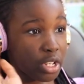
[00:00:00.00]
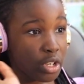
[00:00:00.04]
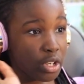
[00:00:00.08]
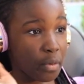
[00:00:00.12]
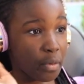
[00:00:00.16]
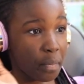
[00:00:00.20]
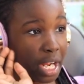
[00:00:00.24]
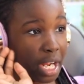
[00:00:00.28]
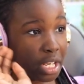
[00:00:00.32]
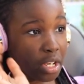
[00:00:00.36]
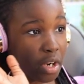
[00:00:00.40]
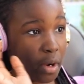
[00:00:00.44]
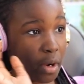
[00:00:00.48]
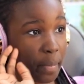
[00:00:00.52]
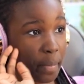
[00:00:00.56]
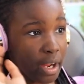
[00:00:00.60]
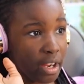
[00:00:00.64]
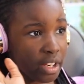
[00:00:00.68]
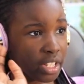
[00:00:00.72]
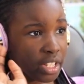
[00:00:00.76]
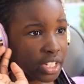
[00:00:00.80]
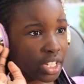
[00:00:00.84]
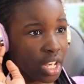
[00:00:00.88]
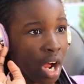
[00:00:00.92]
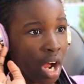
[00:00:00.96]
goodbye to our
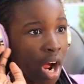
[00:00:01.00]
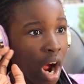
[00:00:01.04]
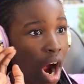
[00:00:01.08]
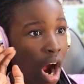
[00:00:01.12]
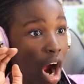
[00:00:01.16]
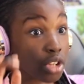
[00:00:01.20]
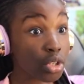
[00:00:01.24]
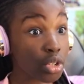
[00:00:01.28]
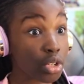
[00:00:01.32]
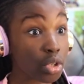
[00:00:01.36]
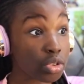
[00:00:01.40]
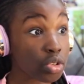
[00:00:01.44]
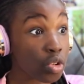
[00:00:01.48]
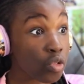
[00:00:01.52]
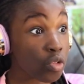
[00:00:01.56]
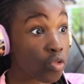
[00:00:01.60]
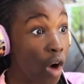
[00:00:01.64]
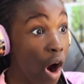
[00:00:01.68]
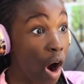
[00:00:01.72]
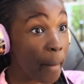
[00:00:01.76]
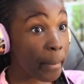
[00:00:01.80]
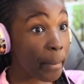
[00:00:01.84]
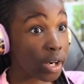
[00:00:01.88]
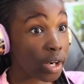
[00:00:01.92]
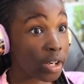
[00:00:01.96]
parents. Are those two
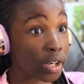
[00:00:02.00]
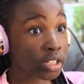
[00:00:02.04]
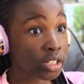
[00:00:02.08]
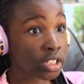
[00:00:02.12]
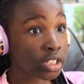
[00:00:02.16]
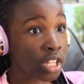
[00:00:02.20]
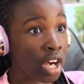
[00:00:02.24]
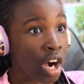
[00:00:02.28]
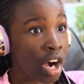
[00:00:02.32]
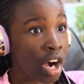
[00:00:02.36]
robbers?